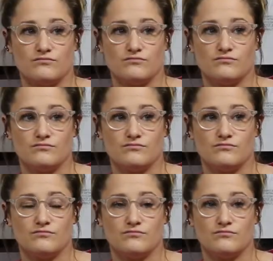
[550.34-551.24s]

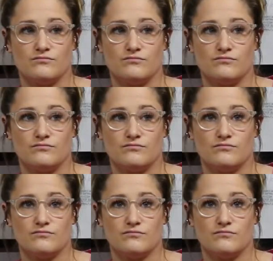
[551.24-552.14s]

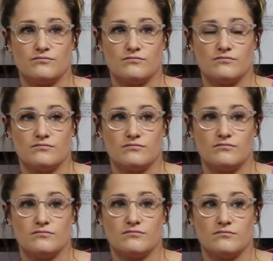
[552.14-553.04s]

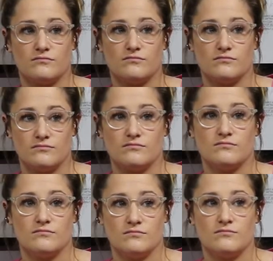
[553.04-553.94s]

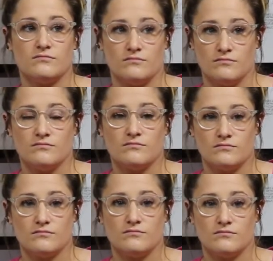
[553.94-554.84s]

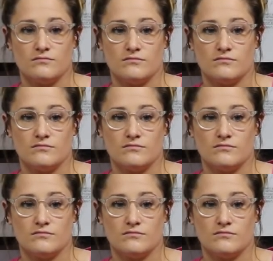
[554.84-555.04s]
The person shown says nothing.